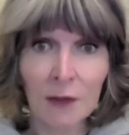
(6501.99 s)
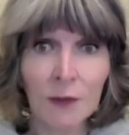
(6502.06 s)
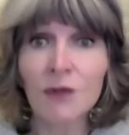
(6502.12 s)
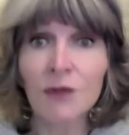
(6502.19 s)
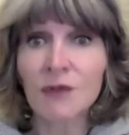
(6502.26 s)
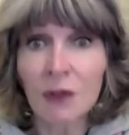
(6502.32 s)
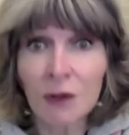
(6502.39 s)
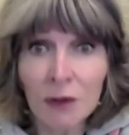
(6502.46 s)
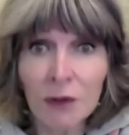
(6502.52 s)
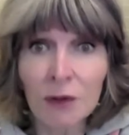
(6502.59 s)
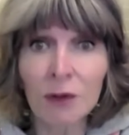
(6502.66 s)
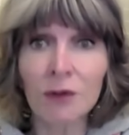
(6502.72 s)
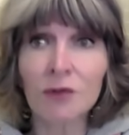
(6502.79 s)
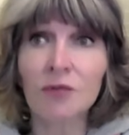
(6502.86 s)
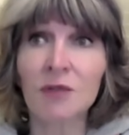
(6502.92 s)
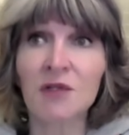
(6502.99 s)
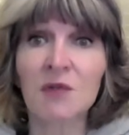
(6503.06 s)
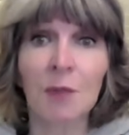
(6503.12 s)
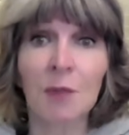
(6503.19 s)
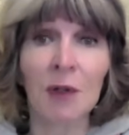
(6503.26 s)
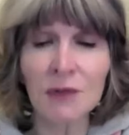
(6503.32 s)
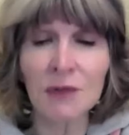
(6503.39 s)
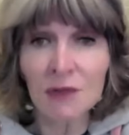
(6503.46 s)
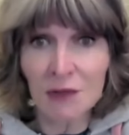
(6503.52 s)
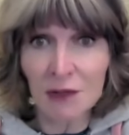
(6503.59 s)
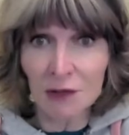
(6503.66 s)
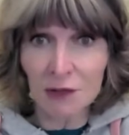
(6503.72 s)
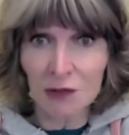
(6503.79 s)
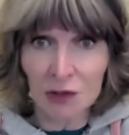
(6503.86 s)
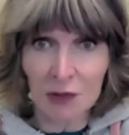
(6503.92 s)
Those are good
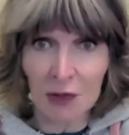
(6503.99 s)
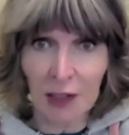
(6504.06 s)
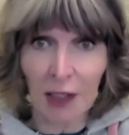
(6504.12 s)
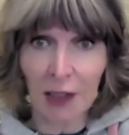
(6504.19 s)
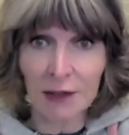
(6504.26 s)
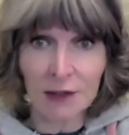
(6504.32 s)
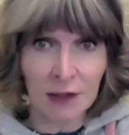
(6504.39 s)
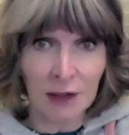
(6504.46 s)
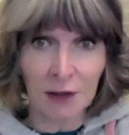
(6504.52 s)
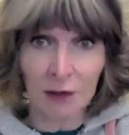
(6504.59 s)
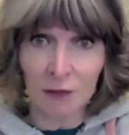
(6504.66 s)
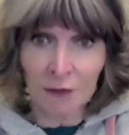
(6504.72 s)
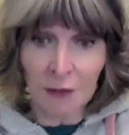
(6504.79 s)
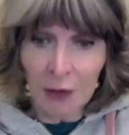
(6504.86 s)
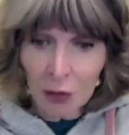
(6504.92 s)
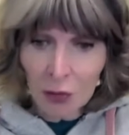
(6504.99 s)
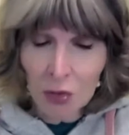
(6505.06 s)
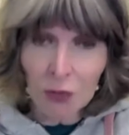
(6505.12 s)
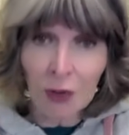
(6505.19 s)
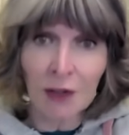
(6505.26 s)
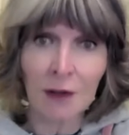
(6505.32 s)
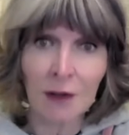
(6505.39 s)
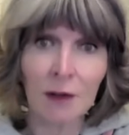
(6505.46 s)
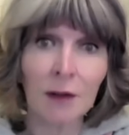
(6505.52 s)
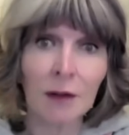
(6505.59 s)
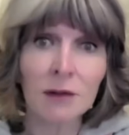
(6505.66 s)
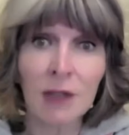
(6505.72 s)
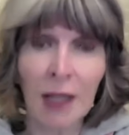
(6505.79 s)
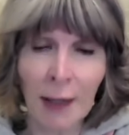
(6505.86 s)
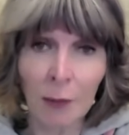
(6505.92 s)
responses to the idea of looking
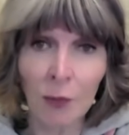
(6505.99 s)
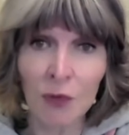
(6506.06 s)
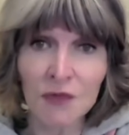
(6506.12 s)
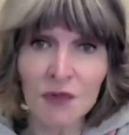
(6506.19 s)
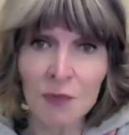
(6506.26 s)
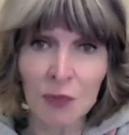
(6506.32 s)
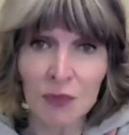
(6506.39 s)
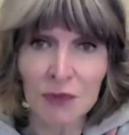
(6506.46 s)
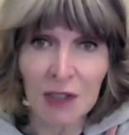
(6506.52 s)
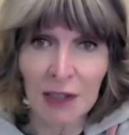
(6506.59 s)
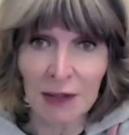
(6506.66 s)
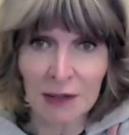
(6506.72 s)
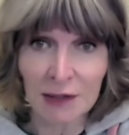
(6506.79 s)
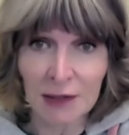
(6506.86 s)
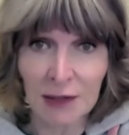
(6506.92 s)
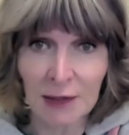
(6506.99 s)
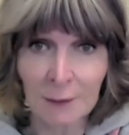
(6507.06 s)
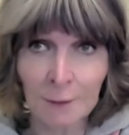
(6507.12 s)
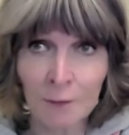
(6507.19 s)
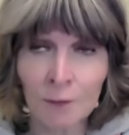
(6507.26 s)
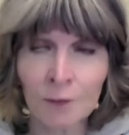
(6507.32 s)
at one's mortality.